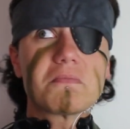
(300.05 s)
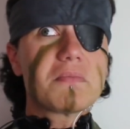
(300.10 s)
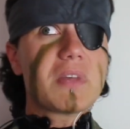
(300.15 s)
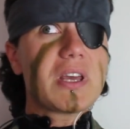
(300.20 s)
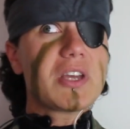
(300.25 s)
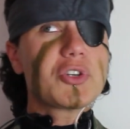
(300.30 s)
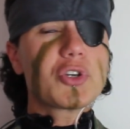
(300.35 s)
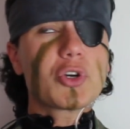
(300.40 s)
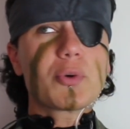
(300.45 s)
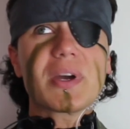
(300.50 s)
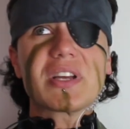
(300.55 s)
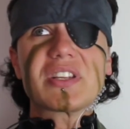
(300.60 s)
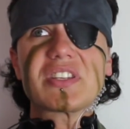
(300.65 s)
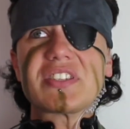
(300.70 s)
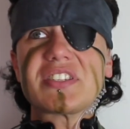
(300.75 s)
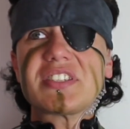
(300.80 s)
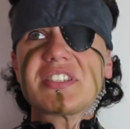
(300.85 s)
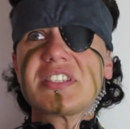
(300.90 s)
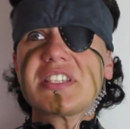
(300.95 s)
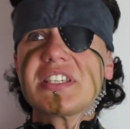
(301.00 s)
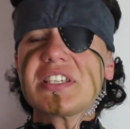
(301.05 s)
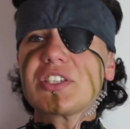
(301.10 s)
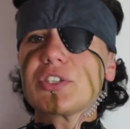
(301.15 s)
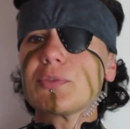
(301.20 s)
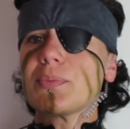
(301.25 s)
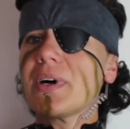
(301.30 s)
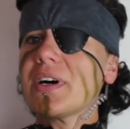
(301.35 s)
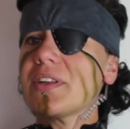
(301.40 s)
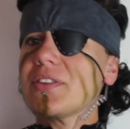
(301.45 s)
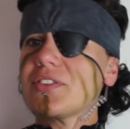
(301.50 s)
They took about
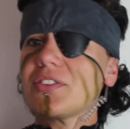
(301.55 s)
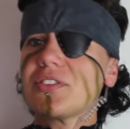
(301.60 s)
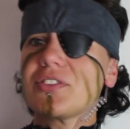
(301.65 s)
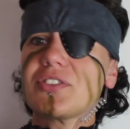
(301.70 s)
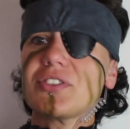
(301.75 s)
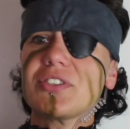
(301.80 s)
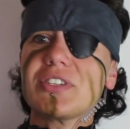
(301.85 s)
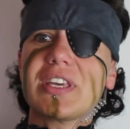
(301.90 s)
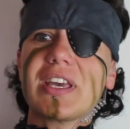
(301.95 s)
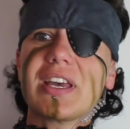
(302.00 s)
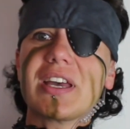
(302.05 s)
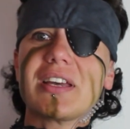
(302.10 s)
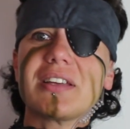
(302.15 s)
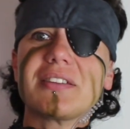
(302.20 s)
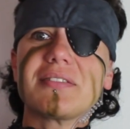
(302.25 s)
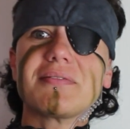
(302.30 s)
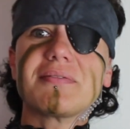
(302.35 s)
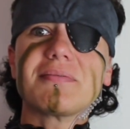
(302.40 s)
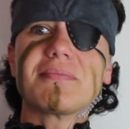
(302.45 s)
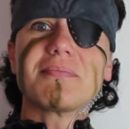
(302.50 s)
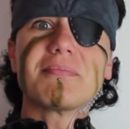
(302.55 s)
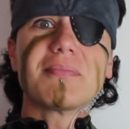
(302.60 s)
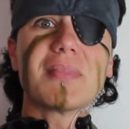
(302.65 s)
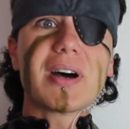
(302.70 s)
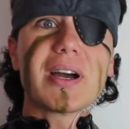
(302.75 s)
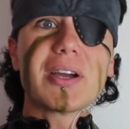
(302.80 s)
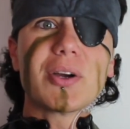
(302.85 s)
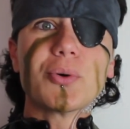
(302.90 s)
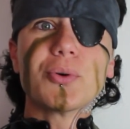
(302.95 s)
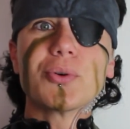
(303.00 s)
6 months to get
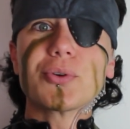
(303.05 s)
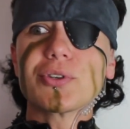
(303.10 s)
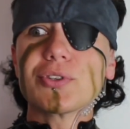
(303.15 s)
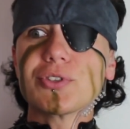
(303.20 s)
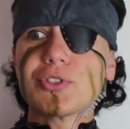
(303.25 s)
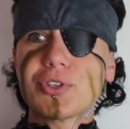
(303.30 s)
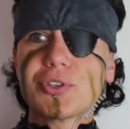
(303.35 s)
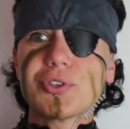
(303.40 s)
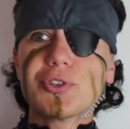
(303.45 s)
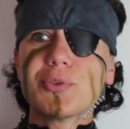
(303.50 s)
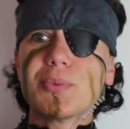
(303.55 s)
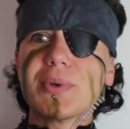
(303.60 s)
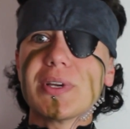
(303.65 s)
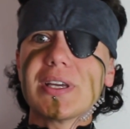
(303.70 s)
my order to